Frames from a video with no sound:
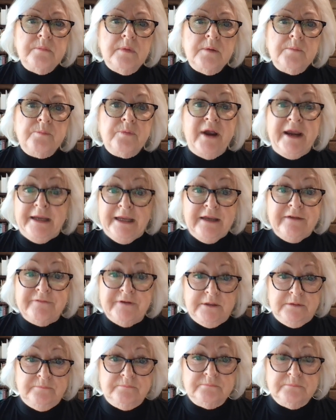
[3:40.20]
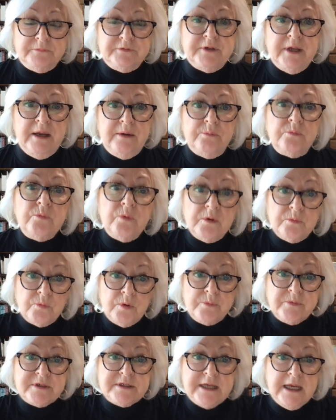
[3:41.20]
break even, say what
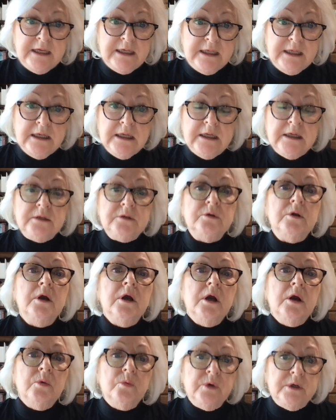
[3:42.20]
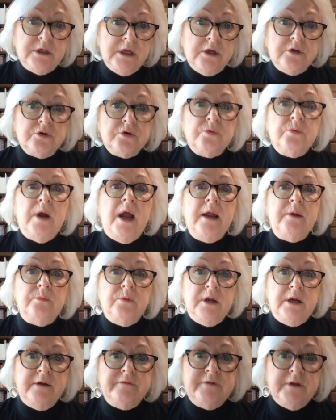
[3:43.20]
we take in, what underwrite,
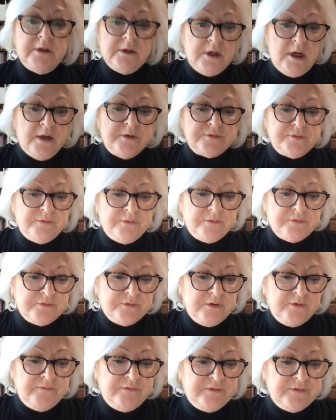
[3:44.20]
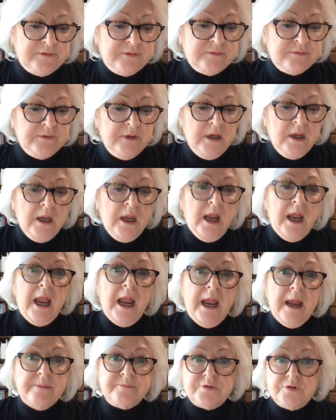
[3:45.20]
whatever the cost of the services.
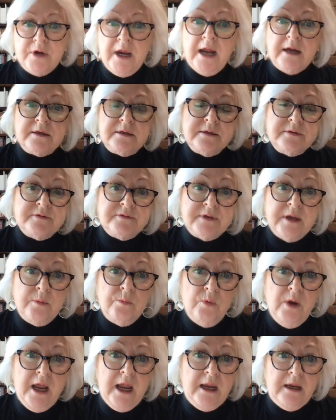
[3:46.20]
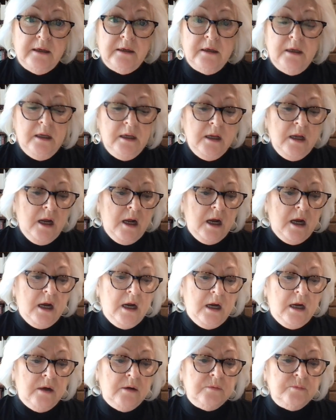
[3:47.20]
Amtrak is the same way.
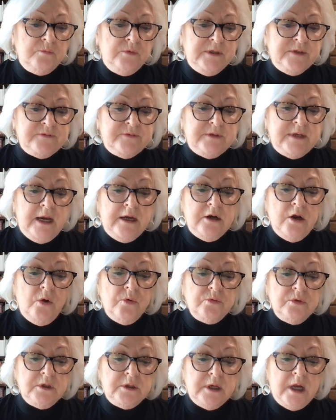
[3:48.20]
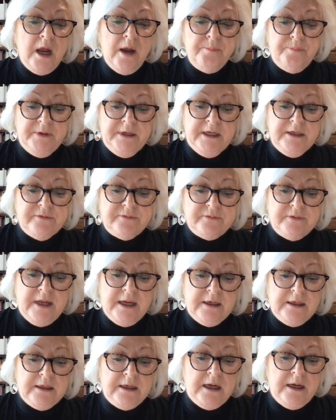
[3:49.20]
With state-owned companies
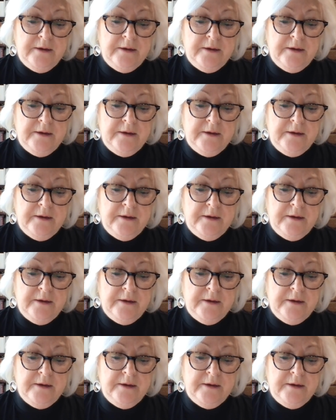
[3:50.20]
like